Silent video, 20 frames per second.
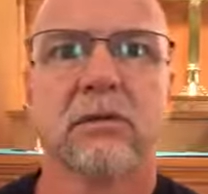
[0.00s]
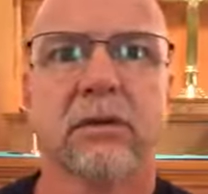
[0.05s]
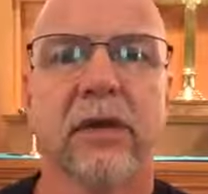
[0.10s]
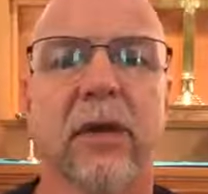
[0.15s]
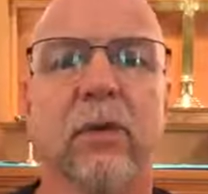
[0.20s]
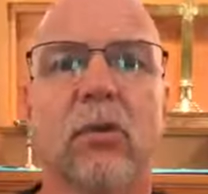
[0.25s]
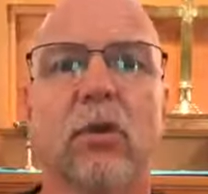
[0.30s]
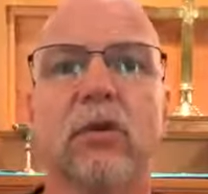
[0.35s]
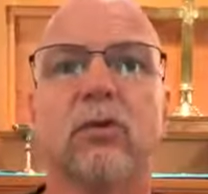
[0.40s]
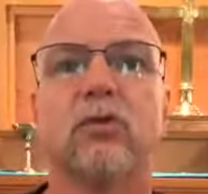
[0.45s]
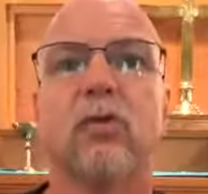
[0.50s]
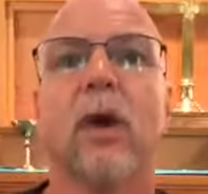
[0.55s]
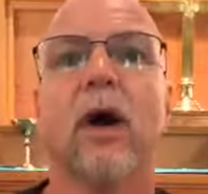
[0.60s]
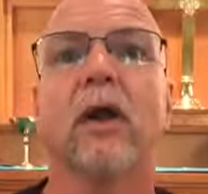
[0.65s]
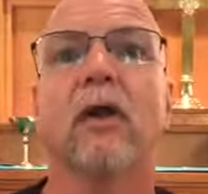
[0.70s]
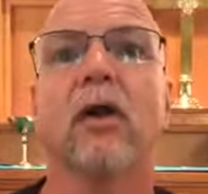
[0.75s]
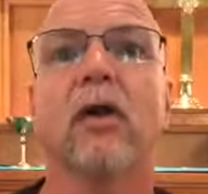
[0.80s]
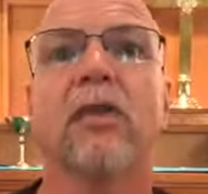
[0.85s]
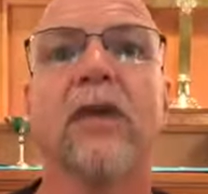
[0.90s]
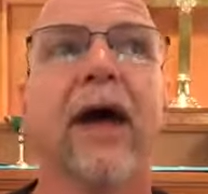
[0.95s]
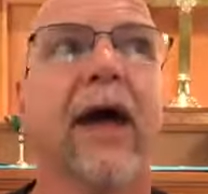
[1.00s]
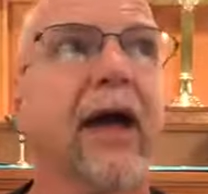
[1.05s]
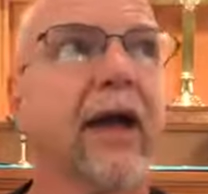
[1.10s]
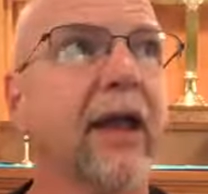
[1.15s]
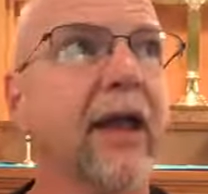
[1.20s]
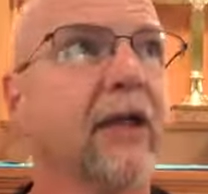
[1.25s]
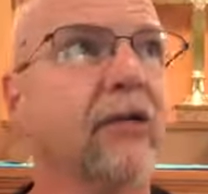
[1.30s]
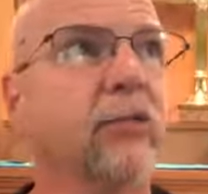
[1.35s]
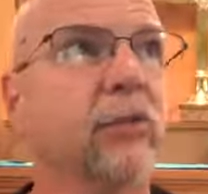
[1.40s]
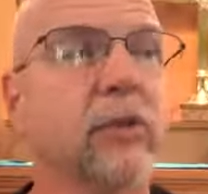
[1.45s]
And we'll dwell on that
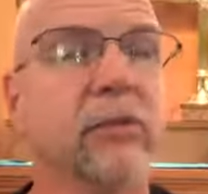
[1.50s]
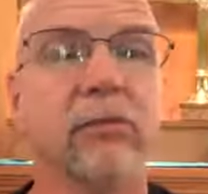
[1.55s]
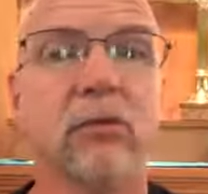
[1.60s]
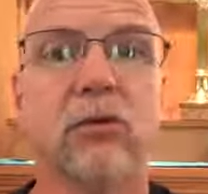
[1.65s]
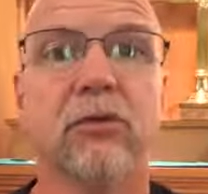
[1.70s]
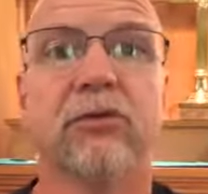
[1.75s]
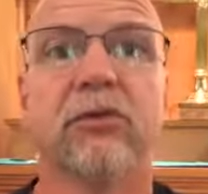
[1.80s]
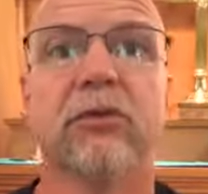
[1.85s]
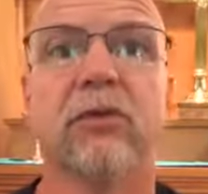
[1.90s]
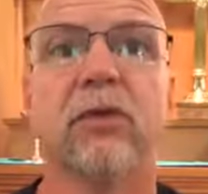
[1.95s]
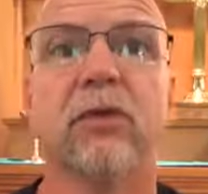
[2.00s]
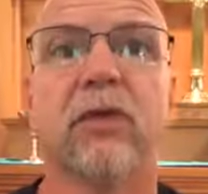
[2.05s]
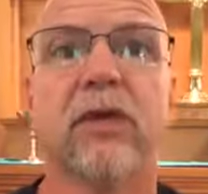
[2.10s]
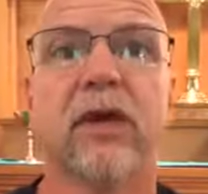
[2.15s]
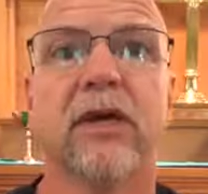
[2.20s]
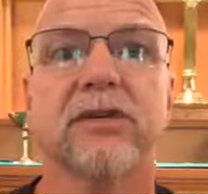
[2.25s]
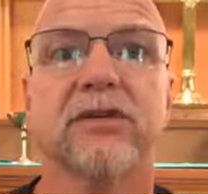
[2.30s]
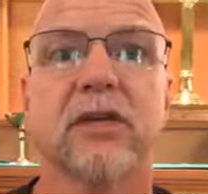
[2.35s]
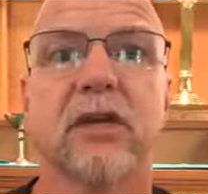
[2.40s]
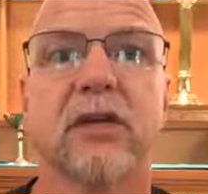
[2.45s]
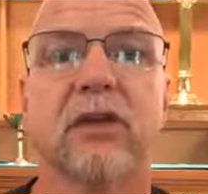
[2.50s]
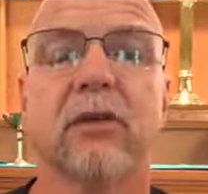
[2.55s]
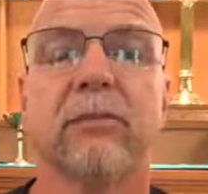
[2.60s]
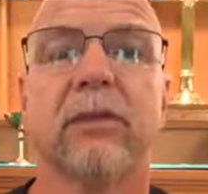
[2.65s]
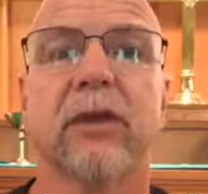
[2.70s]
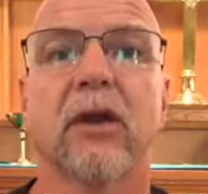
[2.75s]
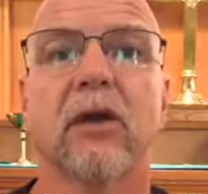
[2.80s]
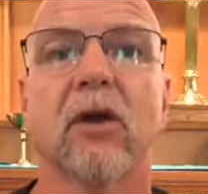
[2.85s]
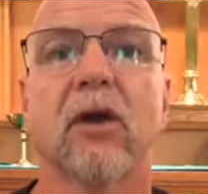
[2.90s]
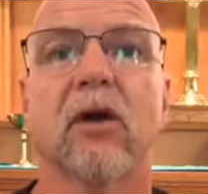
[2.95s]
as we move through this a little
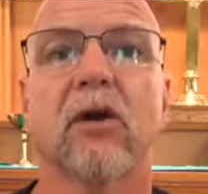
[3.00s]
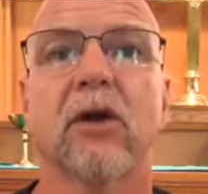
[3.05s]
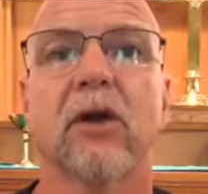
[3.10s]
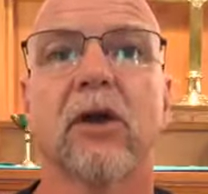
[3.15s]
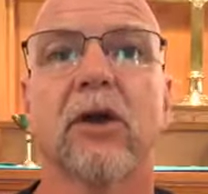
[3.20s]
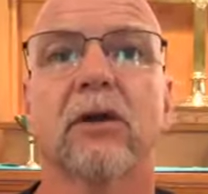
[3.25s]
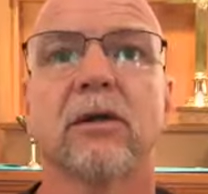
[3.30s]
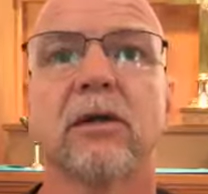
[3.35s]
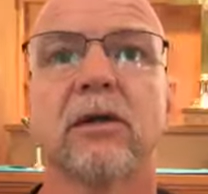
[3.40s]
bit longer.